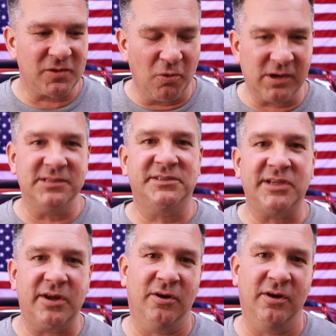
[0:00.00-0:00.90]
or
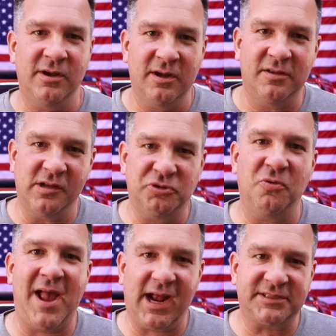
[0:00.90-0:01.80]
consider the
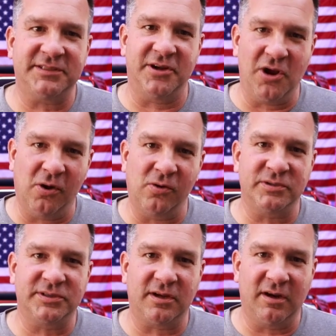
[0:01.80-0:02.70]
true X's and
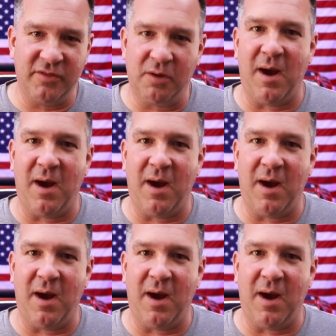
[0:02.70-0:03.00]
O's of their